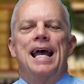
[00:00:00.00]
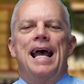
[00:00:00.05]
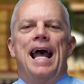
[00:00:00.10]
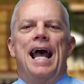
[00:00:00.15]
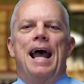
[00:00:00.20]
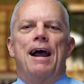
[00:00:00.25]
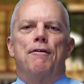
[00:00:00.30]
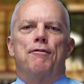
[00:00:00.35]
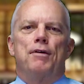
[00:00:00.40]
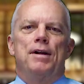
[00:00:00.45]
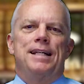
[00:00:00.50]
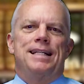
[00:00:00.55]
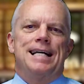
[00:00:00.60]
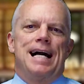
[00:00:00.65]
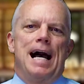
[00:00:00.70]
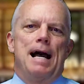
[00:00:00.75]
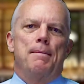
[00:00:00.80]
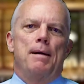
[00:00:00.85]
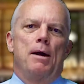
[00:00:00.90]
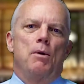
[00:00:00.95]
Every
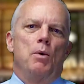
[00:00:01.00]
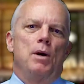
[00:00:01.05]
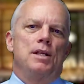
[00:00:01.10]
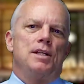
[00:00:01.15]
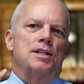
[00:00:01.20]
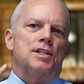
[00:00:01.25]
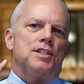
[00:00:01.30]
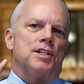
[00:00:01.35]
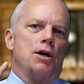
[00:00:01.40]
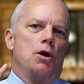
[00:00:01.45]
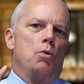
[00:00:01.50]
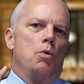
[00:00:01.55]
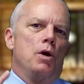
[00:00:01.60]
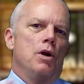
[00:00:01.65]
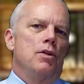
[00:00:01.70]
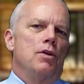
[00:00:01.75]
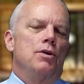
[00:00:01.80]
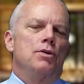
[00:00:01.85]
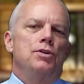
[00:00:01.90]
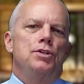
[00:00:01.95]
time I went to sell one
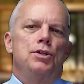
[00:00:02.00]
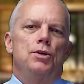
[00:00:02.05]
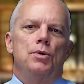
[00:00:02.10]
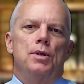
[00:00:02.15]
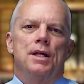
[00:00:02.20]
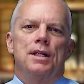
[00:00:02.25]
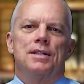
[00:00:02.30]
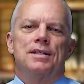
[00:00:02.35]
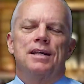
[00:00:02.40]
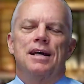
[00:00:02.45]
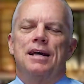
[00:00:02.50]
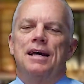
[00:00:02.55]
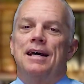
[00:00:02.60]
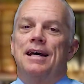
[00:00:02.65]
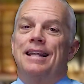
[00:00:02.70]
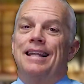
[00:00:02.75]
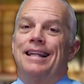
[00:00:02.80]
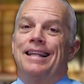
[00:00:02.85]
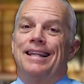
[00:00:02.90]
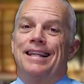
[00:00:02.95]
of those units,
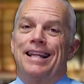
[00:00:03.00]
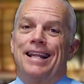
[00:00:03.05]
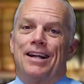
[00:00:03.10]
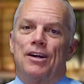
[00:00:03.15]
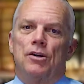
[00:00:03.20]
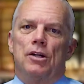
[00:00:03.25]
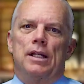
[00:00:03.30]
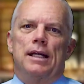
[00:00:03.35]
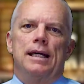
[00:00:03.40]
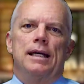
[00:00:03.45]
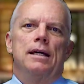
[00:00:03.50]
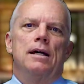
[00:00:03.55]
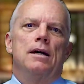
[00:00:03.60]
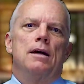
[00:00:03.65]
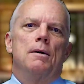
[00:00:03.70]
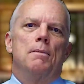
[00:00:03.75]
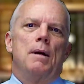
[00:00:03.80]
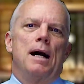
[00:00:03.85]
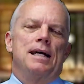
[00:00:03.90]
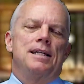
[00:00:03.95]
literally,
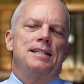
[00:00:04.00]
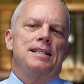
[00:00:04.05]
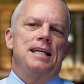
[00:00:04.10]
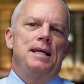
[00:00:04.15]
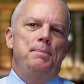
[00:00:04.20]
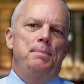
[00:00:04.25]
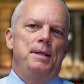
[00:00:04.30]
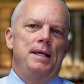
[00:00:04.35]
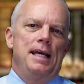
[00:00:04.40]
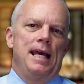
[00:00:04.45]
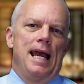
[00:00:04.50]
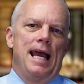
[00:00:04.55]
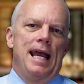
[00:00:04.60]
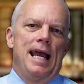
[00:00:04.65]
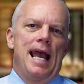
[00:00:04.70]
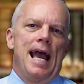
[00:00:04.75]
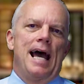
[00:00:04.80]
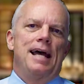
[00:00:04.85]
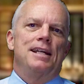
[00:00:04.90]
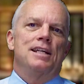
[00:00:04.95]
my CPA
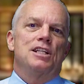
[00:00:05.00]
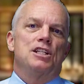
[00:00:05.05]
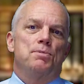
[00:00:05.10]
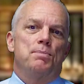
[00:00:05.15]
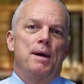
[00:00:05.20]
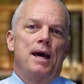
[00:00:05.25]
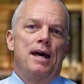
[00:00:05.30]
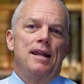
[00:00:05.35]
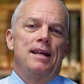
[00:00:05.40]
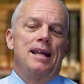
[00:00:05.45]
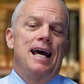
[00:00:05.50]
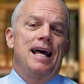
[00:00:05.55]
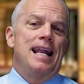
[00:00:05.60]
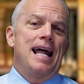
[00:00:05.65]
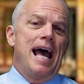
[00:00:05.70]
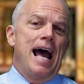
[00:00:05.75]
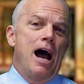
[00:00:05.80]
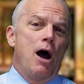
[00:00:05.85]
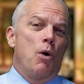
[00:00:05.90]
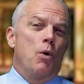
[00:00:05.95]
had to spend an
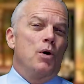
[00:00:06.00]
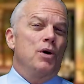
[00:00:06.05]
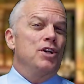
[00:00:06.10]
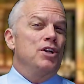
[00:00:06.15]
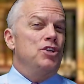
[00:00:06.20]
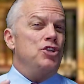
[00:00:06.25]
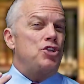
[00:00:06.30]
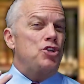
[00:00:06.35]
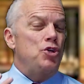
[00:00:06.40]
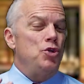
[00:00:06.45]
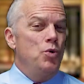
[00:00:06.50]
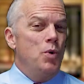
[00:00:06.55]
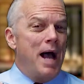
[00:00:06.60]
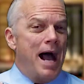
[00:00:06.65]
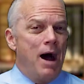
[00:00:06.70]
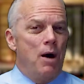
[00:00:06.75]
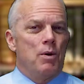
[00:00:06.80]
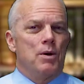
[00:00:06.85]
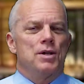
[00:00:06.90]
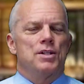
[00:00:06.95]
hour to 2
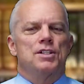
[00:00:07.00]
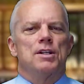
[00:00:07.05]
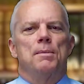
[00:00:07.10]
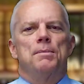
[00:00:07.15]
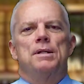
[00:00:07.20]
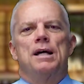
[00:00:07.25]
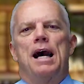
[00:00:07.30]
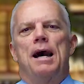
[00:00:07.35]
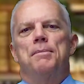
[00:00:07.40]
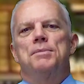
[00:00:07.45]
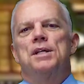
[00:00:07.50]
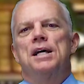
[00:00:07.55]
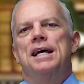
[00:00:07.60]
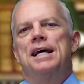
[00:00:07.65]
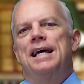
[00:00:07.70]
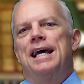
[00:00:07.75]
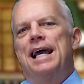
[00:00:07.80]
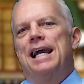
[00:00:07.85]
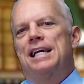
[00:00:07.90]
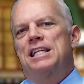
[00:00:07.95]
hours sometimes
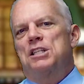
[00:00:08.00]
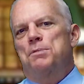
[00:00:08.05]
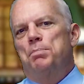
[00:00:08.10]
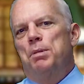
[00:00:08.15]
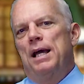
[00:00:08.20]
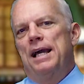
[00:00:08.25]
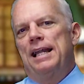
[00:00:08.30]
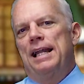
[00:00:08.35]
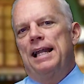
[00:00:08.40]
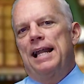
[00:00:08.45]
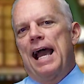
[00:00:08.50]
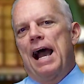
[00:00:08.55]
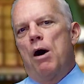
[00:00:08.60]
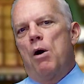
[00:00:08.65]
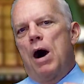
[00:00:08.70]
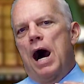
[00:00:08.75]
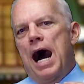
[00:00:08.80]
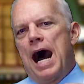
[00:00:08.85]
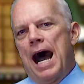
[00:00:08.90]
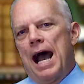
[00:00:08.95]
explaining
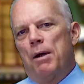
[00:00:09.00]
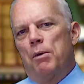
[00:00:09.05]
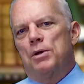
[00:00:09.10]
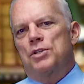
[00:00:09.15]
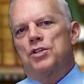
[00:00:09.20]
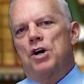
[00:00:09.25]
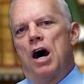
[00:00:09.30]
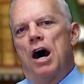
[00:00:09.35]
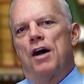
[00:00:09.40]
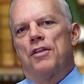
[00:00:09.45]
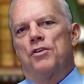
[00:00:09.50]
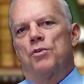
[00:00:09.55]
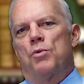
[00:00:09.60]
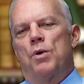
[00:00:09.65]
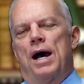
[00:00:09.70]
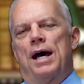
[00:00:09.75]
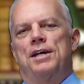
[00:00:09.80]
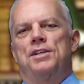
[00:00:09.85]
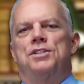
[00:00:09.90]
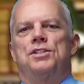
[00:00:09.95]
how I was
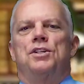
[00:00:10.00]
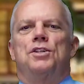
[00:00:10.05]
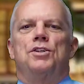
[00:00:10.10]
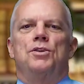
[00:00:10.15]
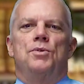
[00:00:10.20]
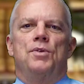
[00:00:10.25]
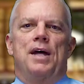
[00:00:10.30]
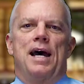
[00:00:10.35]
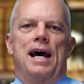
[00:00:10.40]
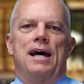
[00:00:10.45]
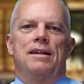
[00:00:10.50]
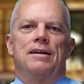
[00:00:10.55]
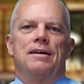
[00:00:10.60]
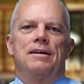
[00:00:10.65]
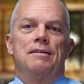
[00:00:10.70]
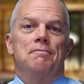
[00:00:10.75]
authorized to do that.